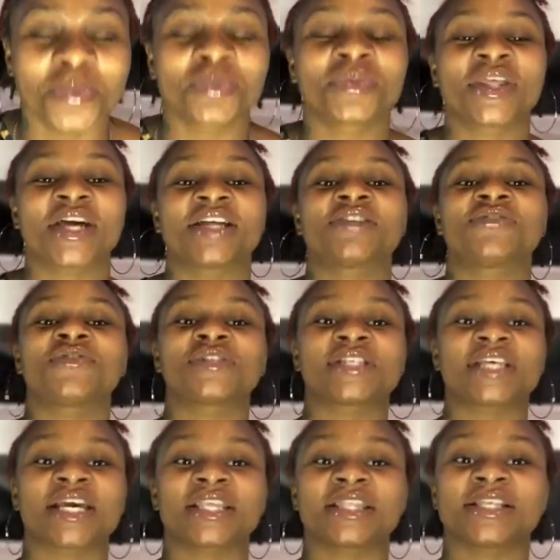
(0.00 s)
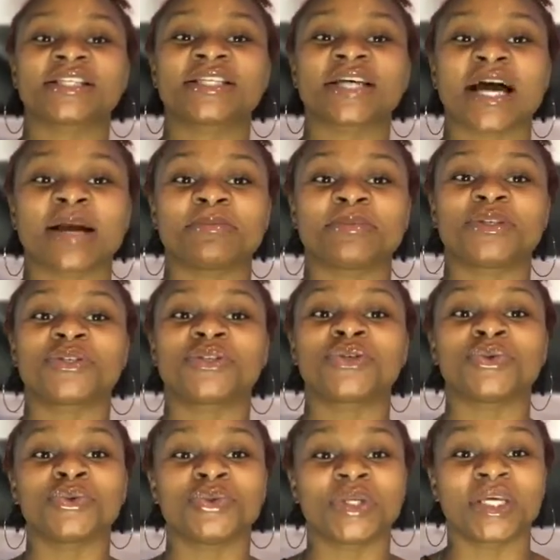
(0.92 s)
Thanks for taking the time to
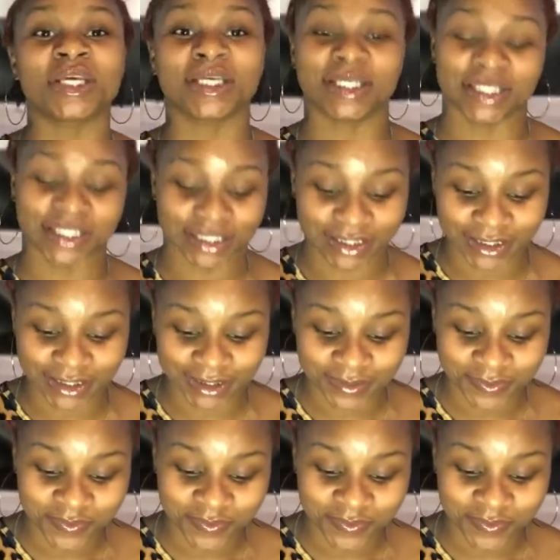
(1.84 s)
tune in